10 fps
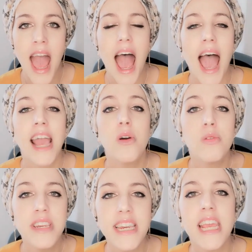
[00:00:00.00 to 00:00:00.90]
I
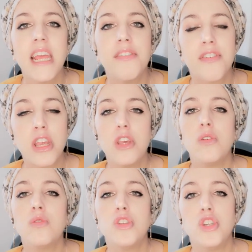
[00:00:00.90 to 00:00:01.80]
don't need for
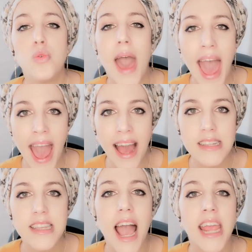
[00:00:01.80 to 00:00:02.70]
you to
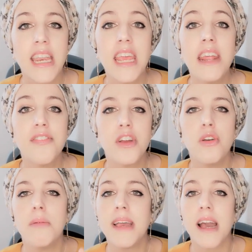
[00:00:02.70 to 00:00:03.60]
act. I need for you
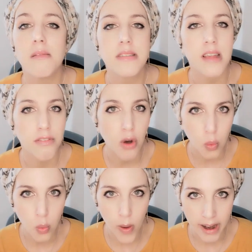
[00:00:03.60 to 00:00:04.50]
to become
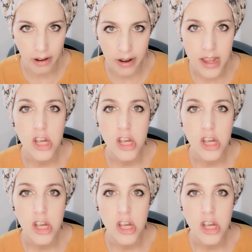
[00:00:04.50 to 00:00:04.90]
self-aware.